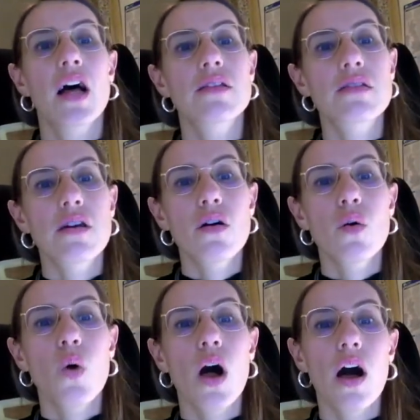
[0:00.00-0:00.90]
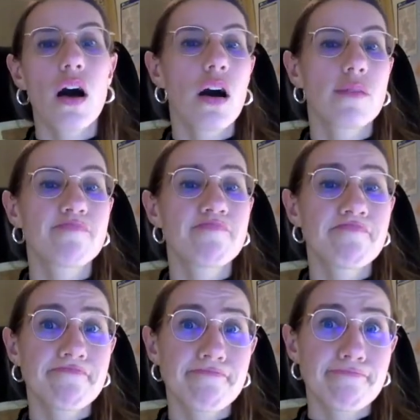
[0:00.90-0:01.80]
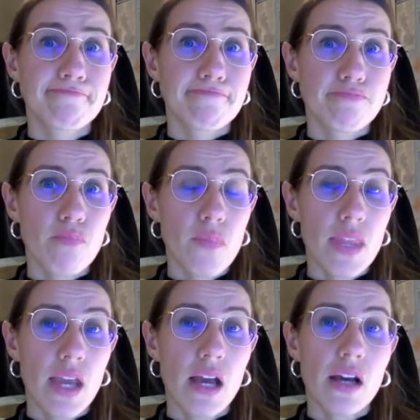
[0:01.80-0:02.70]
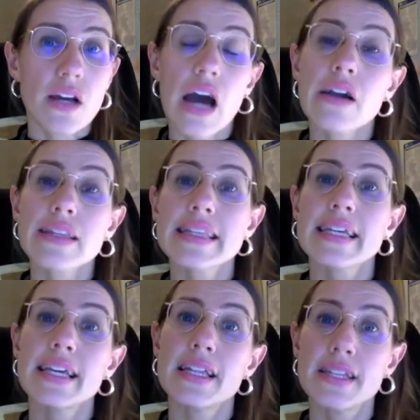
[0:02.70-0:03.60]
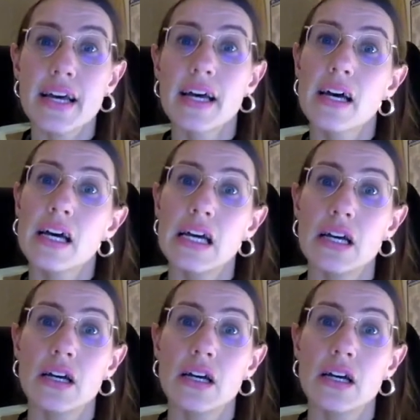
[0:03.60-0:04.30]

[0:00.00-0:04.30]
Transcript: So currently the